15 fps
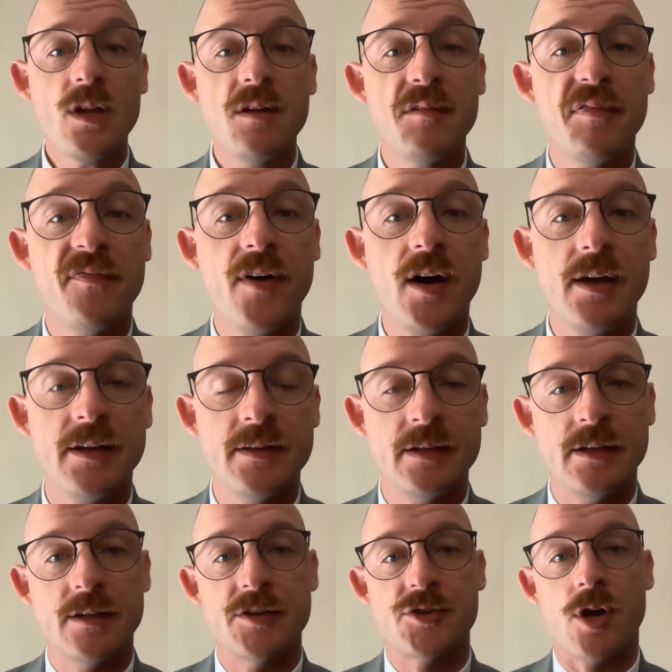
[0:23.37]
fought in the
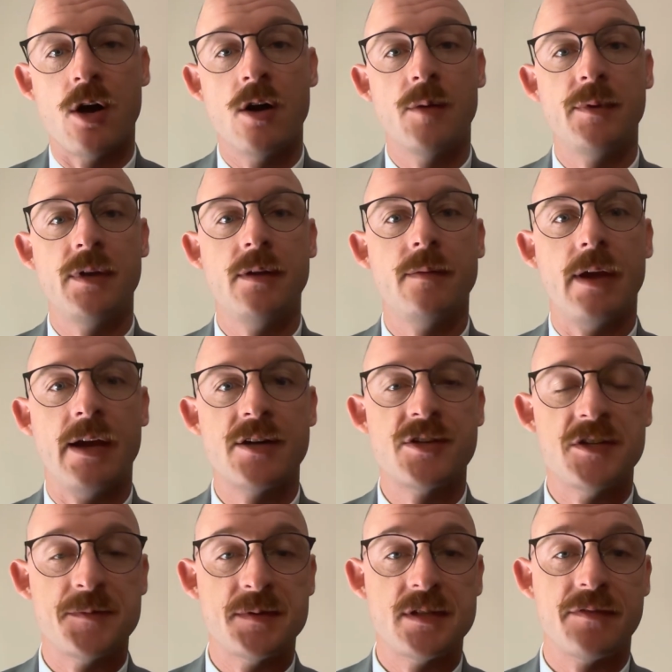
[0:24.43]
English army, actually,
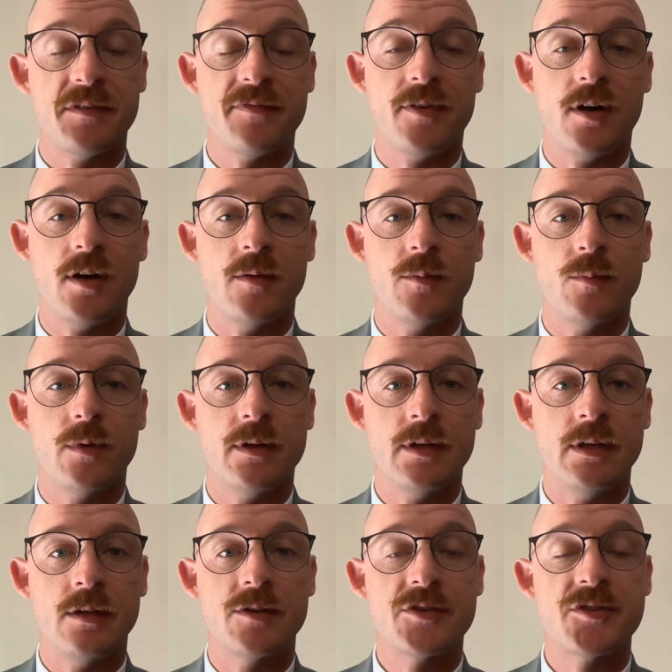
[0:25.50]
specifically fought in the
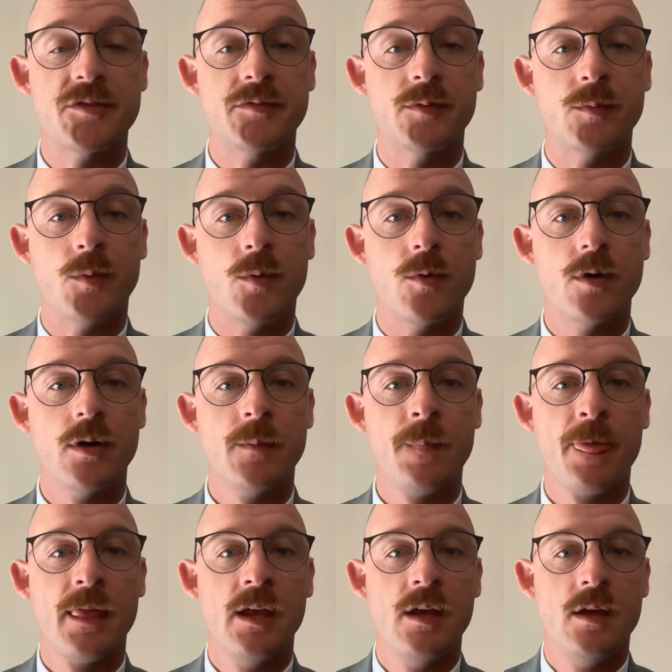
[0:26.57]
English Civil War
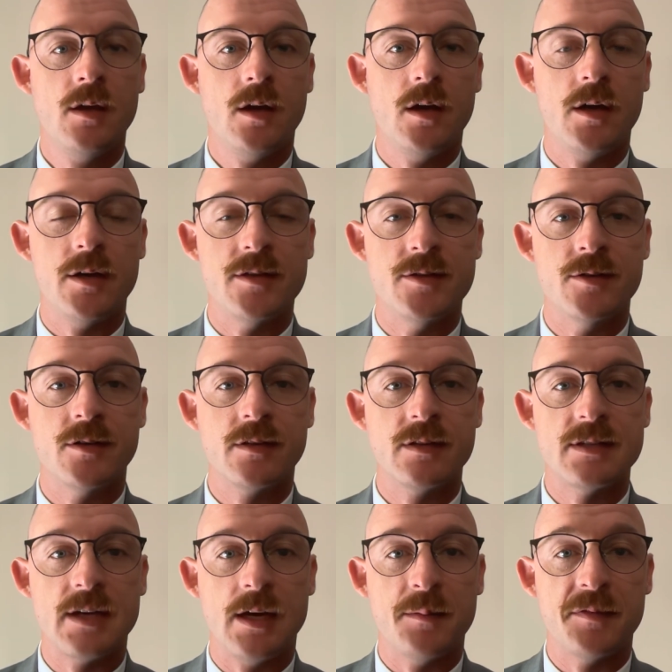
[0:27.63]
during the
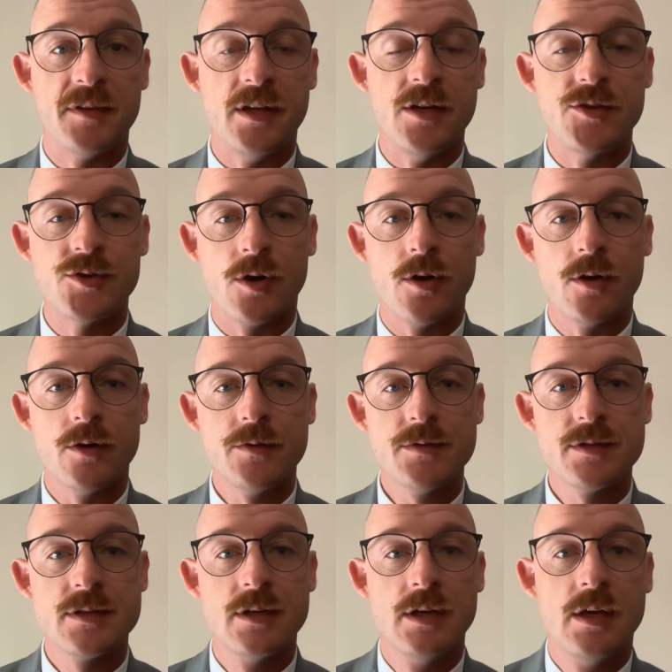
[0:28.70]
time of King
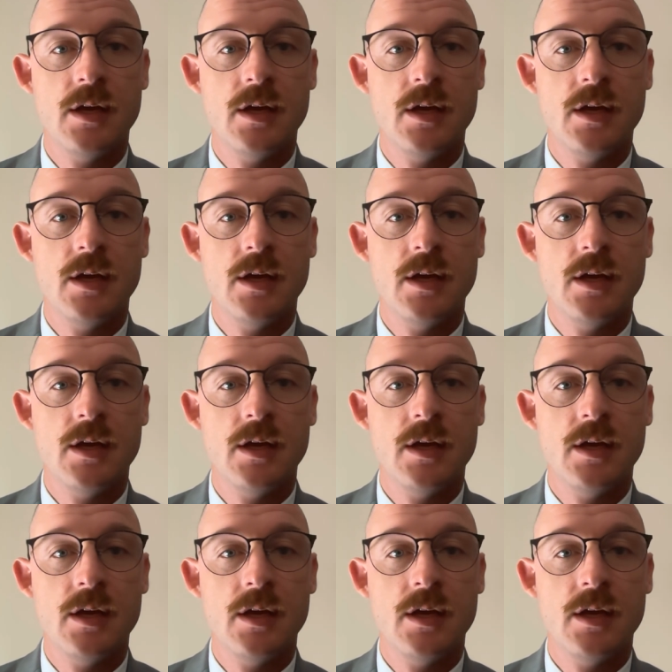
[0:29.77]
Charles,